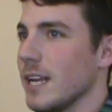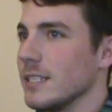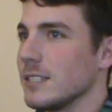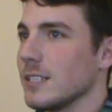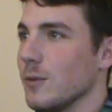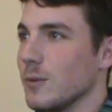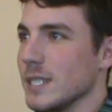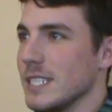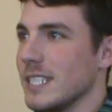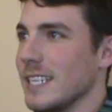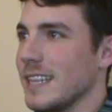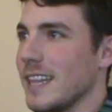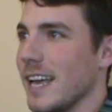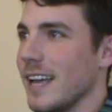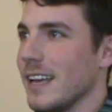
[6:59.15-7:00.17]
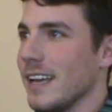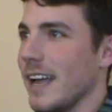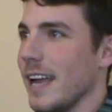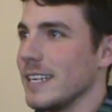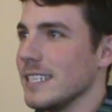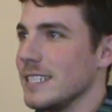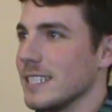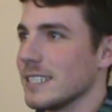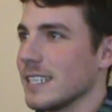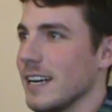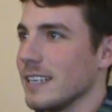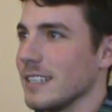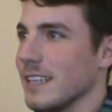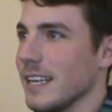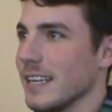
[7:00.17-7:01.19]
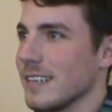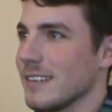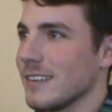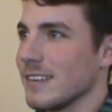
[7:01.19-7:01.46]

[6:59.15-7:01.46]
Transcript: And someone did that, and he just kind of like